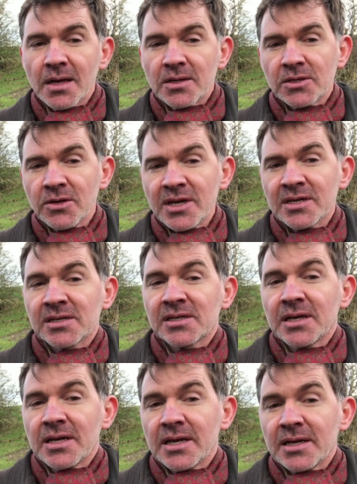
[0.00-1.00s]
So this
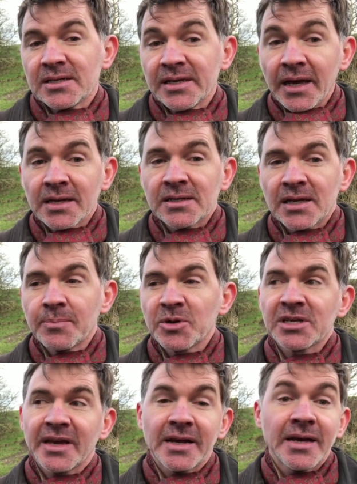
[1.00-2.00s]
second step
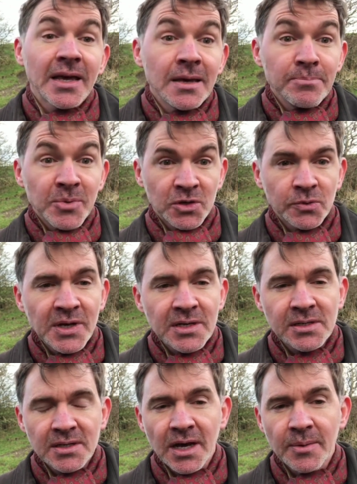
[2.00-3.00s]
is a kind of in-between
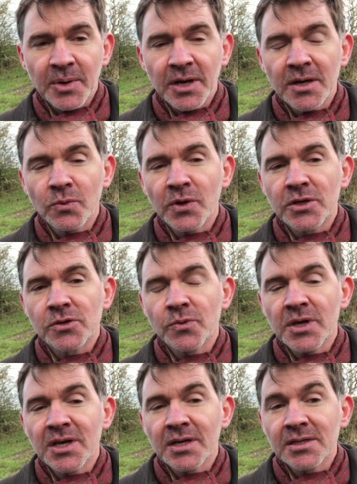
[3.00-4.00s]
step in which
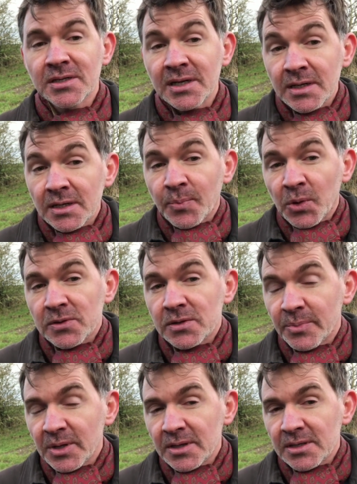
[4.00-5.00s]
we consider the
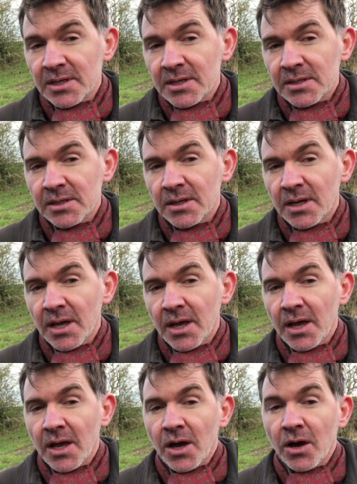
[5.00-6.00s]
possibilities
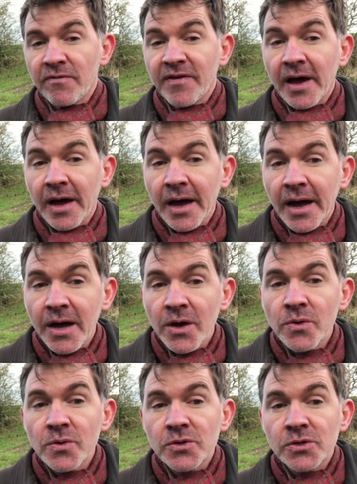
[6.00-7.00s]
of how
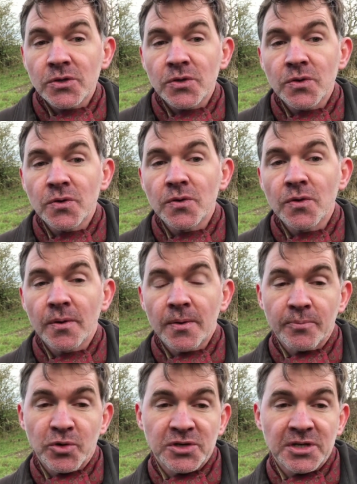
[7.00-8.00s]
to
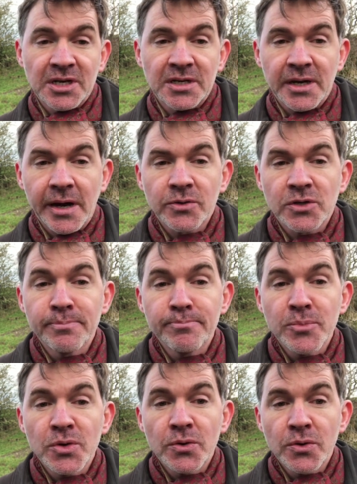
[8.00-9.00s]
proceed, how to
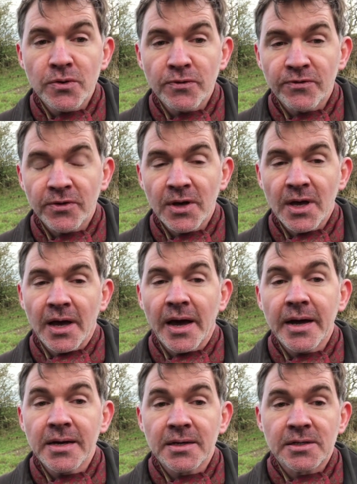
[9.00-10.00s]
move
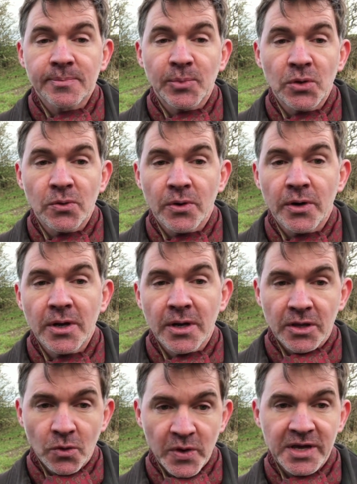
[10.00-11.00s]
and explore
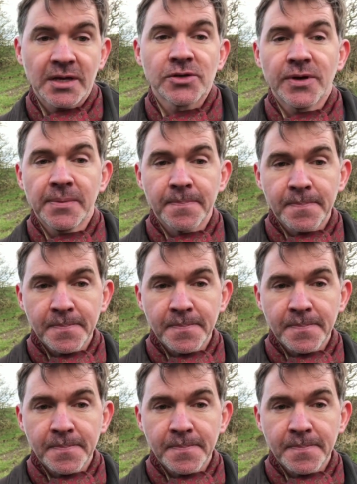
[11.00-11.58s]
the waking dream.